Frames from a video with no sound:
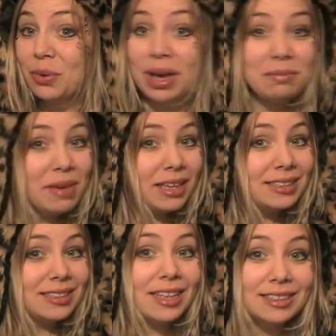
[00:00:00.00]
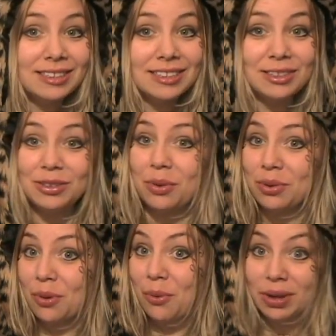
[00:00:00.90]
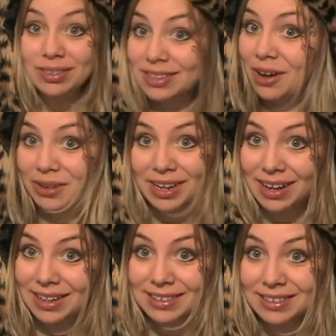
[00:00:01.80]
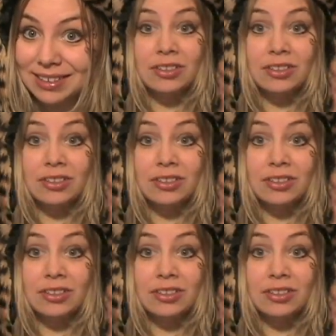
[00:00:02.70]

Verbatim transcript: quite make sense and you don't know what's going on.